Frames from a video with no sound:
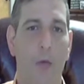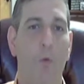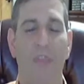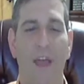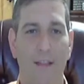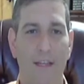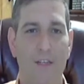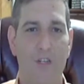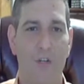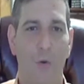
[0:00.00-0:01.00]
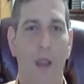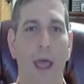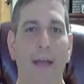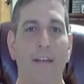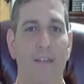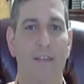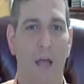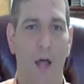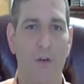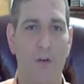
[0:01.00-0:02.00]
And what that leads to next
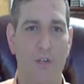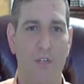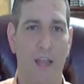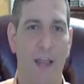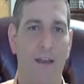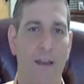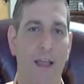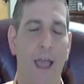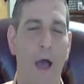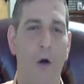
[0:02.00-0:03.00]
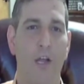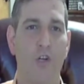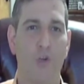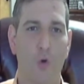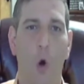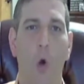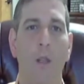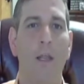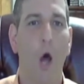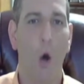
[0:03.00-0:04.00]
is understanding how control and